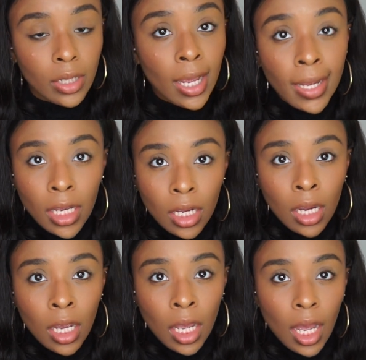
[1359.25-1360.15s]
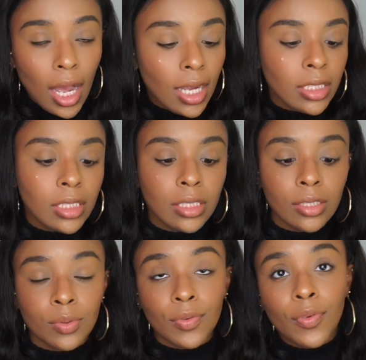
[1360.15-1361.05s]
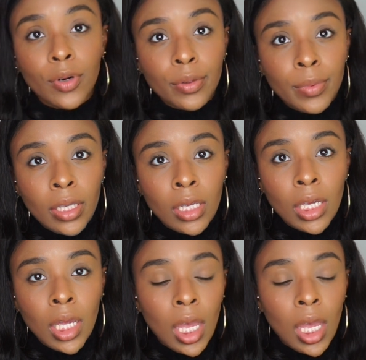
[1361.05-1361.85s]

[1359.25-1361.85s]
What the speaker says: like. I didn't think this was for me.